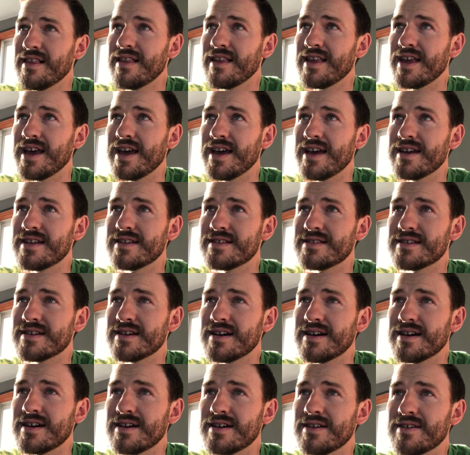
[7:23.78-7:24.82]
And,
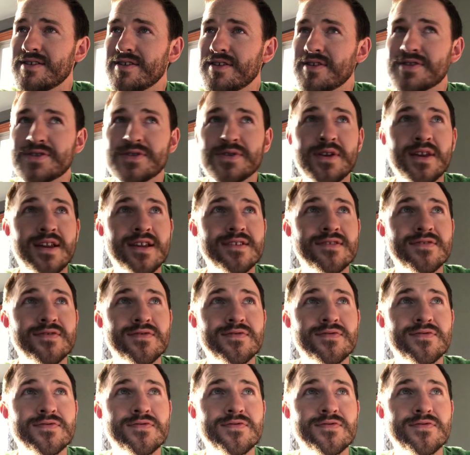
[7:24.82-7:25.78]
tune in